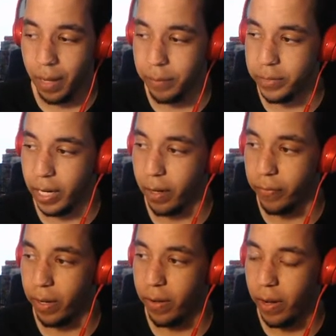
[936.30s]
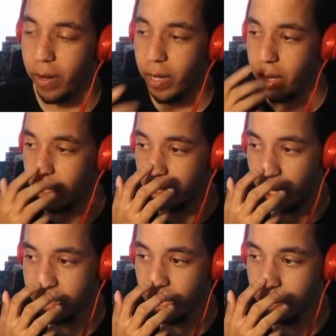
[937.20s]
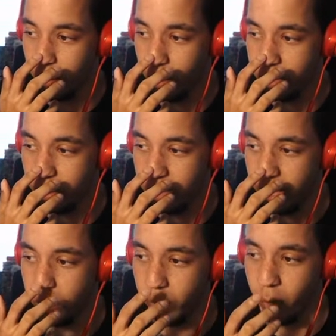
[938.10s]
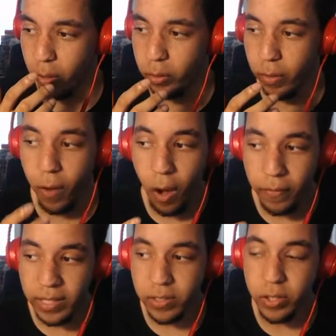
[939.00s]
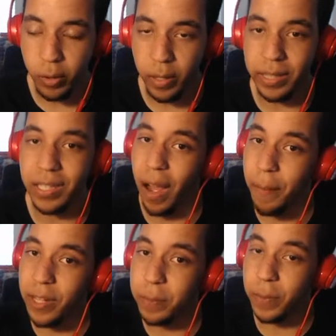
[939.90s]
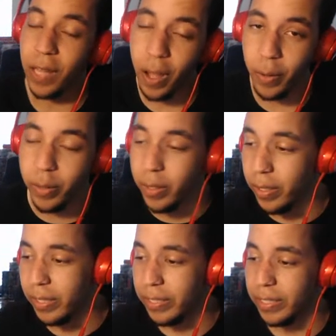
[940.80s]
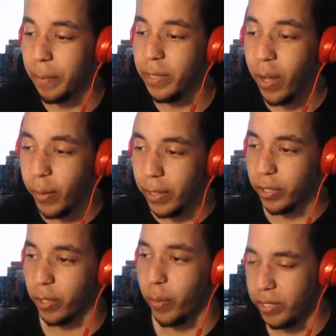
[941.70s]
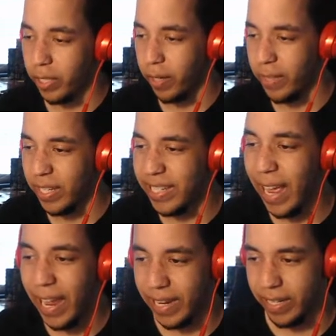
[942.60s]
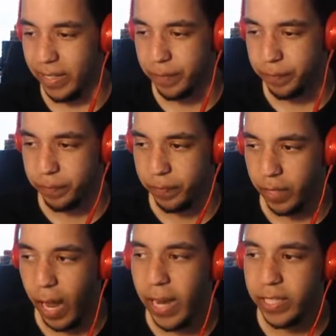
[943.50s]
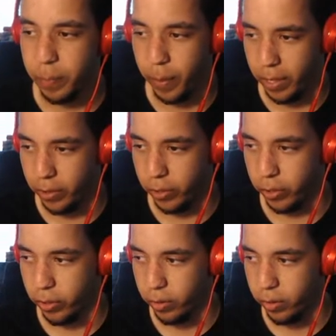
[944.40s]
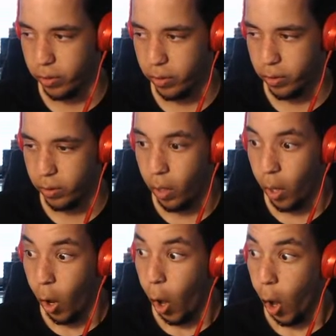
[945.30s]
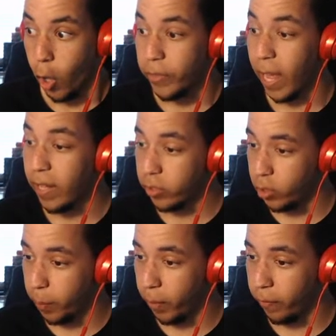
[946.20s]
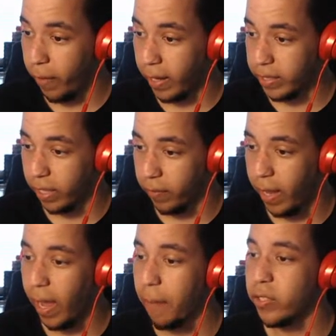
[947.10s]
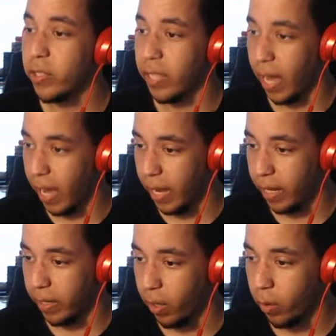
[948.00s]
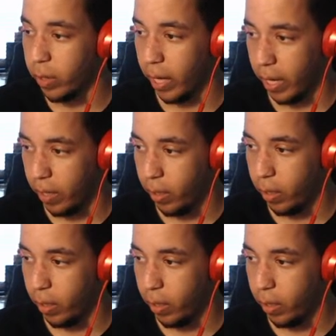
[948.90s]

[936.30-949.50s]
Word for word: I'm terrified right now. You gotta tell me what you think we're going to evolve into in the comments below. Let me know. That's our question of the day. Ice Punch. That's super effective. Hey, how about you die? Okay.